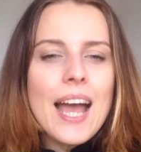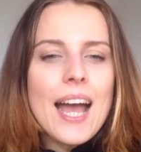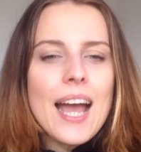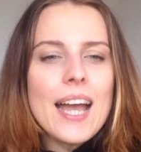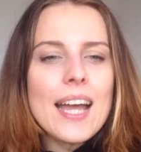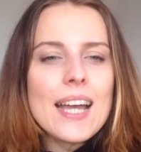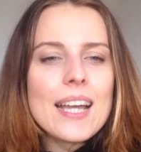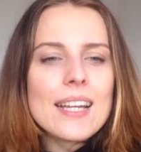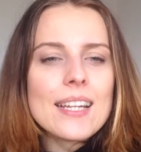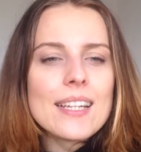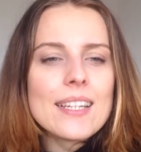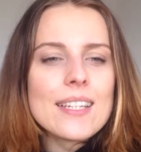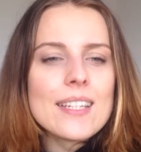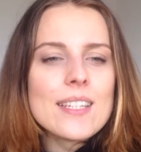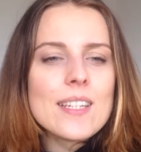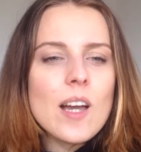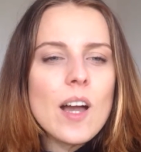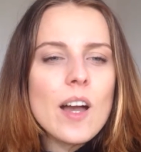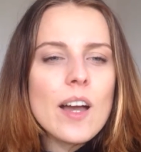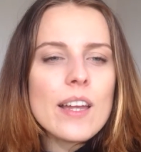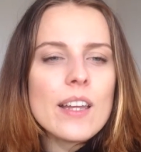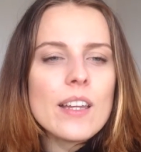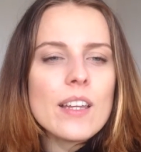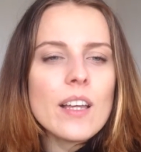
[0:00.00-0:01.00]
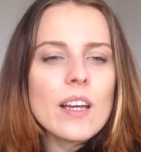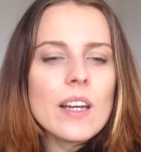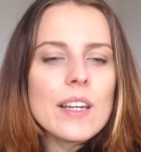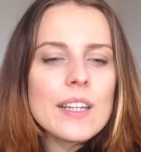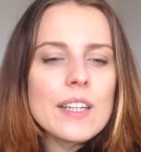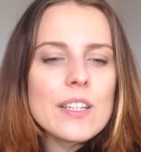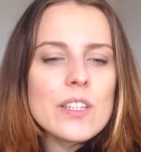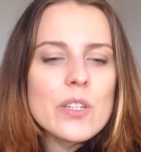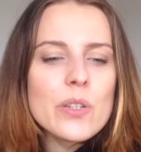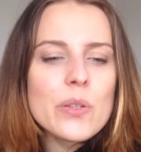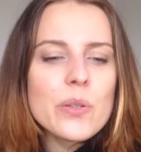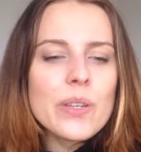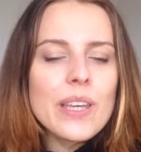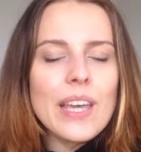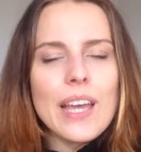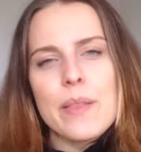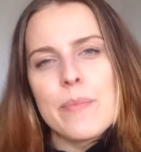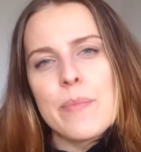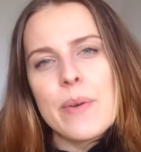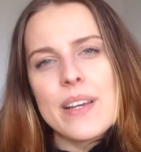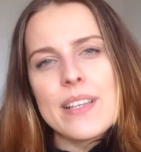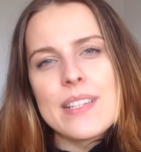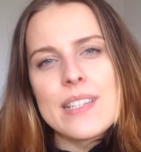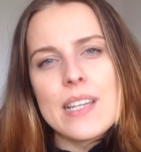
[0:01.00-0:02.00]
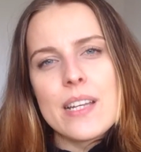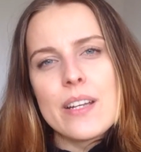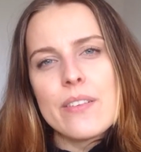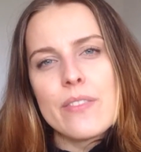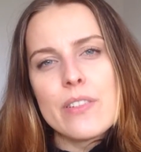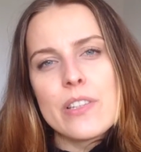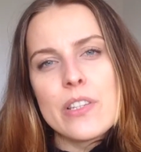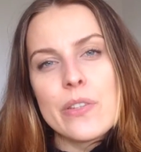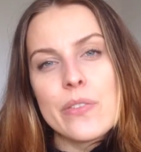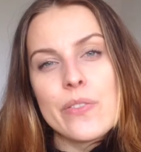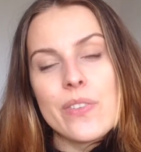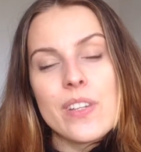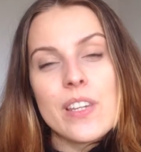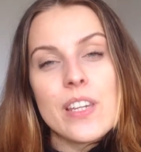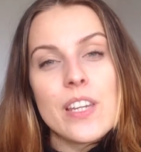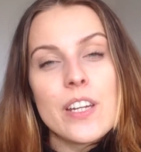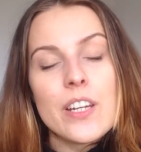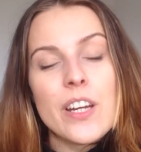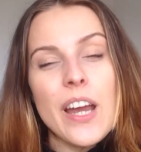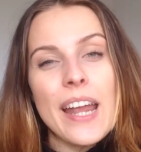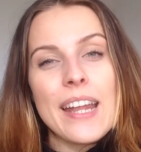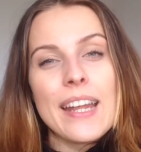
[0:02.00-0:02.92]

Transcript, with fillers: and I like to get myself a souvenir